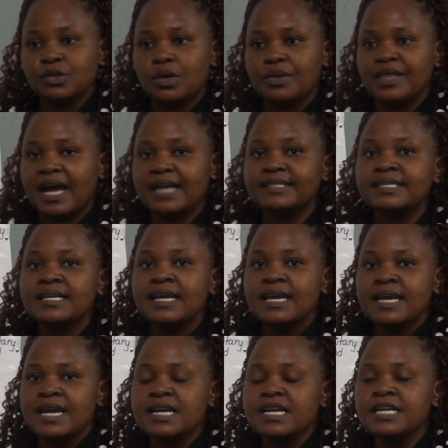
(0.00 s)
so
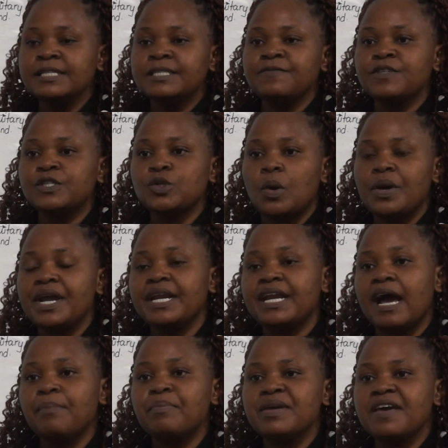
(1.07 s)
that an individual end
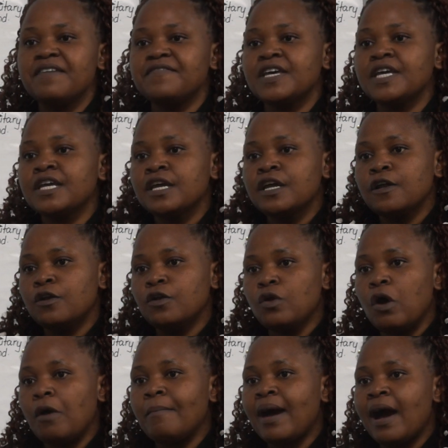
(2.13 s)
up having
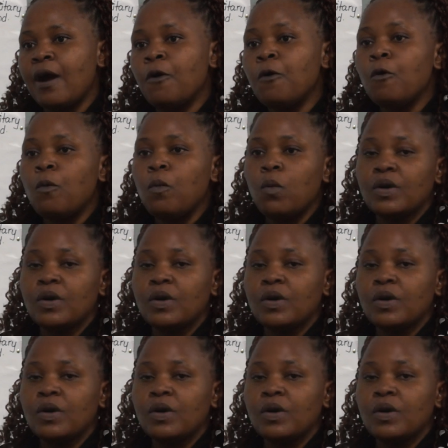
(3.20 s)
normal